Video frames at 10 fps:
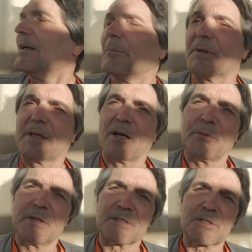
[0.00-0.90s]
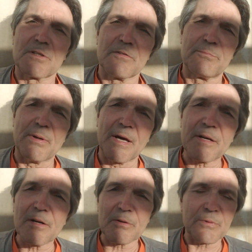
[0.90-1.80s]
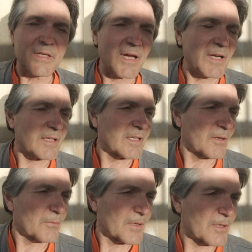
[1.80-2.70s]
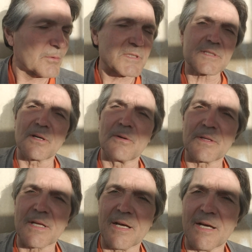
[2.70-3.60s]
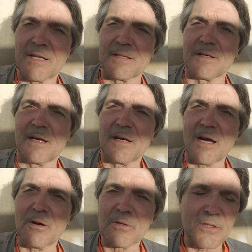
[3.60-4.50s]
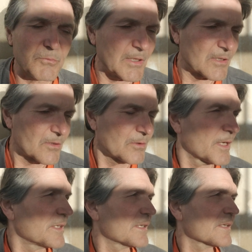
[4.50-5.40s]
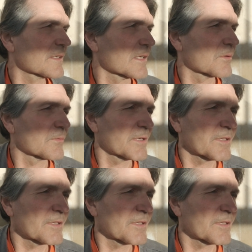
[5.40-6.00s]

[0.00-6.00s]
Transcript: But yeah, we deserve better and we got to get rid of what's going on. How can we do it? Get rid